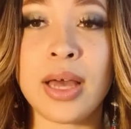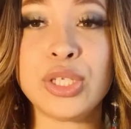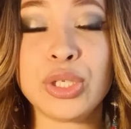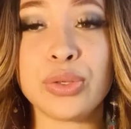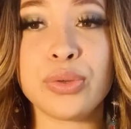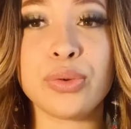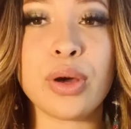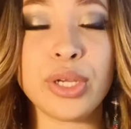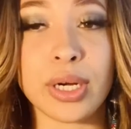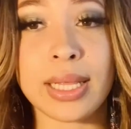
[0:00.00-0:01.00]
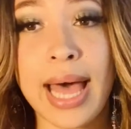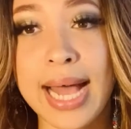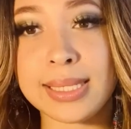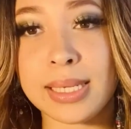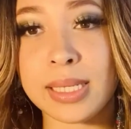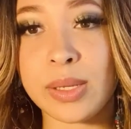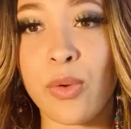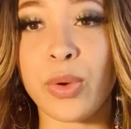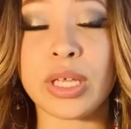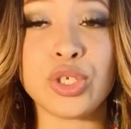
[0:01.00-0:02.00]
do your classes
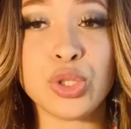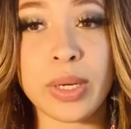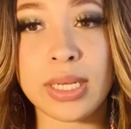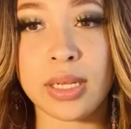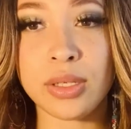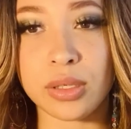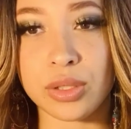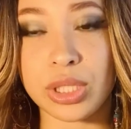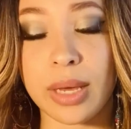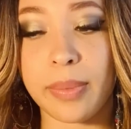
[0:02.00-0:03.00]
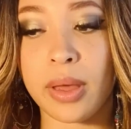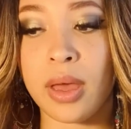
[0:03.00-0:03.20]
with a joint internship.